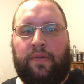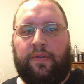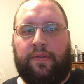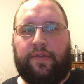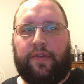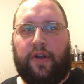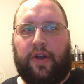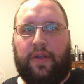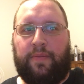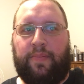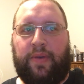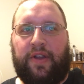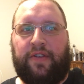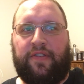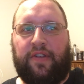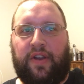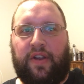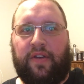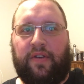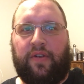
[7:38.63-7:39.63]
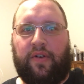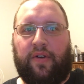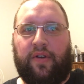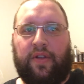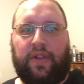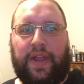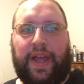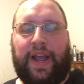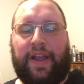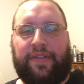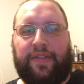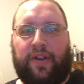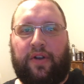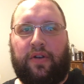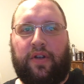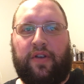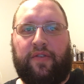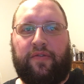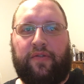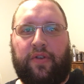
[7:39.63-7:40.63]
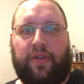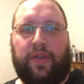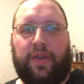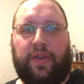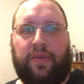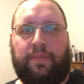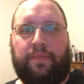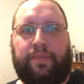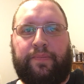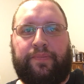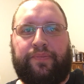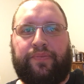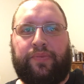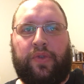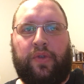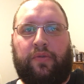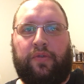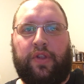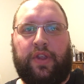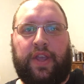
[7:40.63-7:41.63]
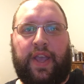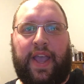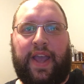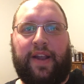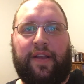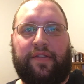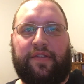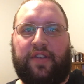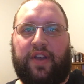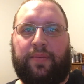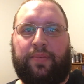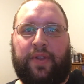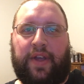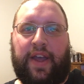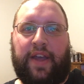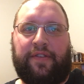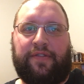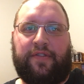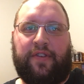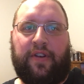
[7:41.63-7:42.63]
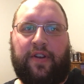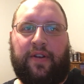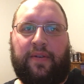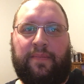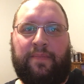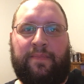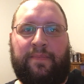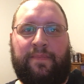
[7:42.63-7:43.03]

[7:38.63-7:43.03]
starting pitching or lack thereof really ate us up last year.